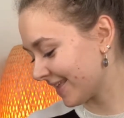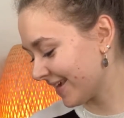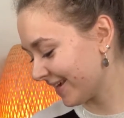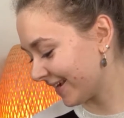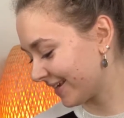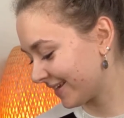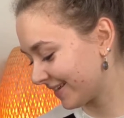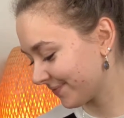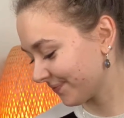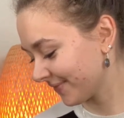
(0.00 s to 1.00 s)
think.
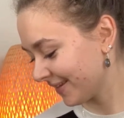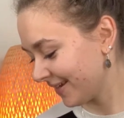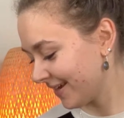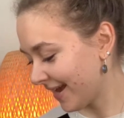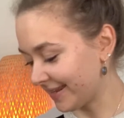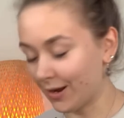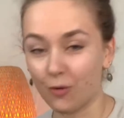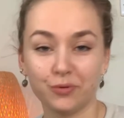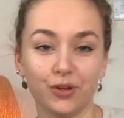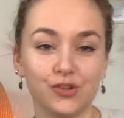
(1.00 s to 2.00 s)
And I
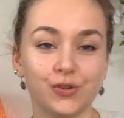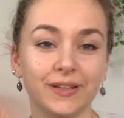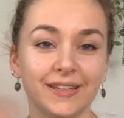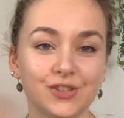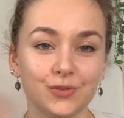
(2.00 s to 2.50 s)
hope you're enjoying this so